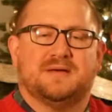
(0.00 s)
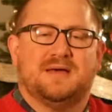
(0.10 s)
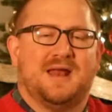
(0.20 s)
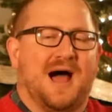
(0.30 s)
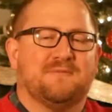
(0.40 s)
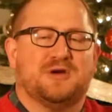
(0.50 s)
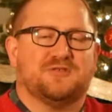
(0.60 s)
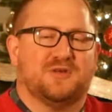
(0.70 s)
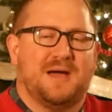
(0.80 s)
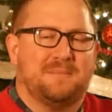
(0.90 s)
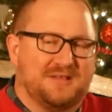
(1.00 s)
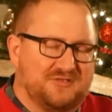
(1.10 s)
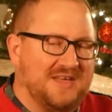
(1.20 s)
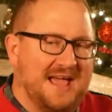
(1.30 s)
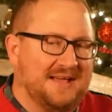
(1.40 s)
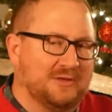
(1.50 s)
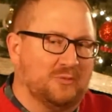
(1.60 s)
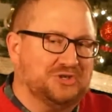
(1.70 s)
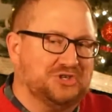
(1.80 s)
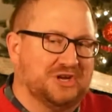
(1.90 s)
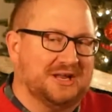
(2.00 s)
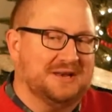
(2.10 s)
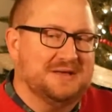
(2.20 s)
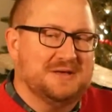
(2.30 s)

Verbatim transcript: And obviously, I'm not saying that we shouldn't